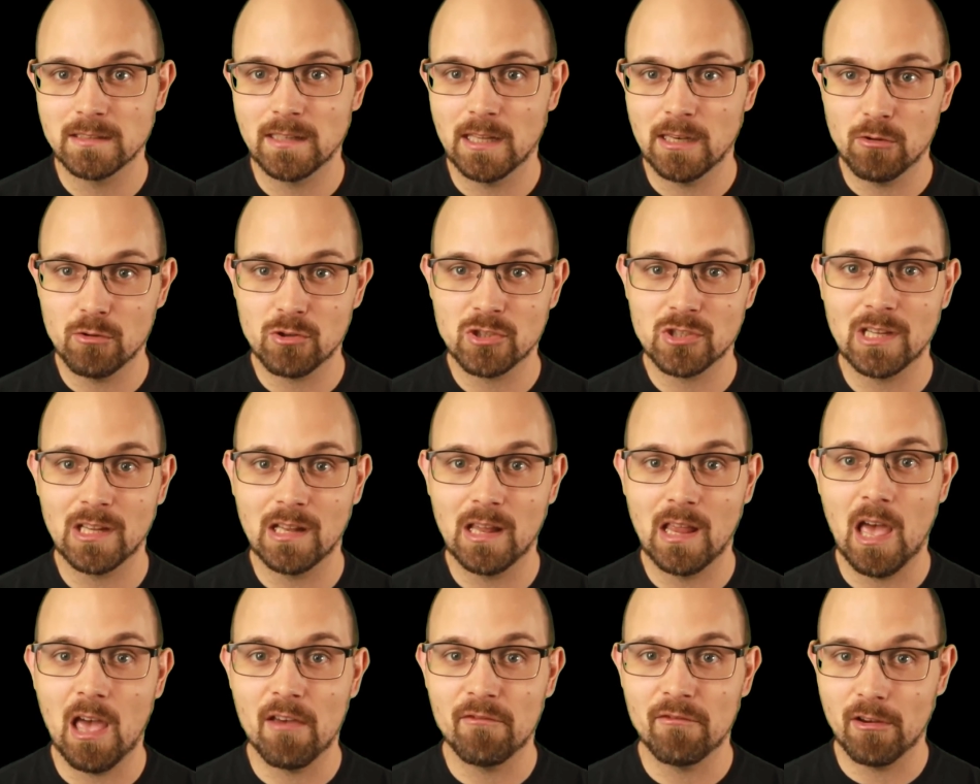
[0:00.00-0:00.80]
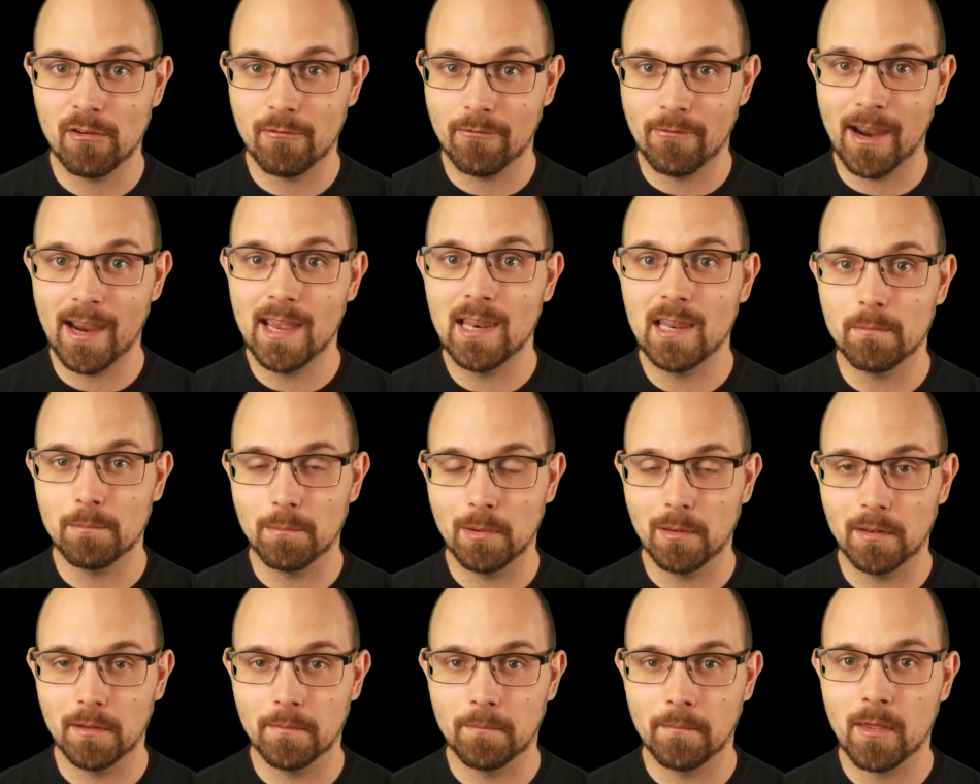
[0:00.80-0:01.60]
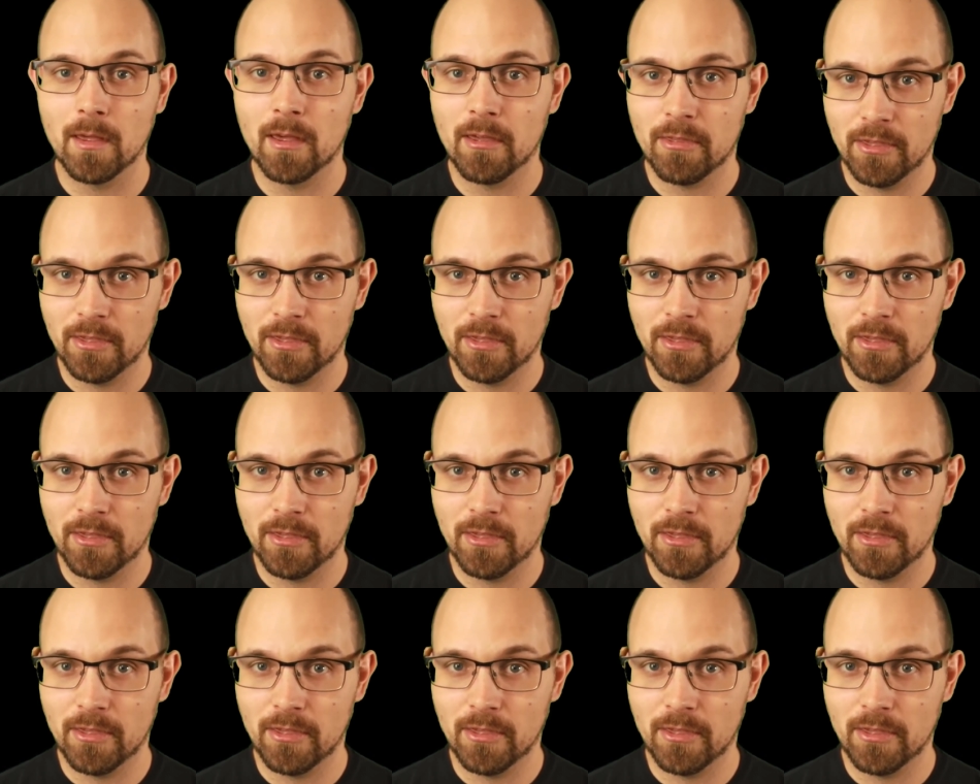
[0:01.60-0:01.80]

that you still have available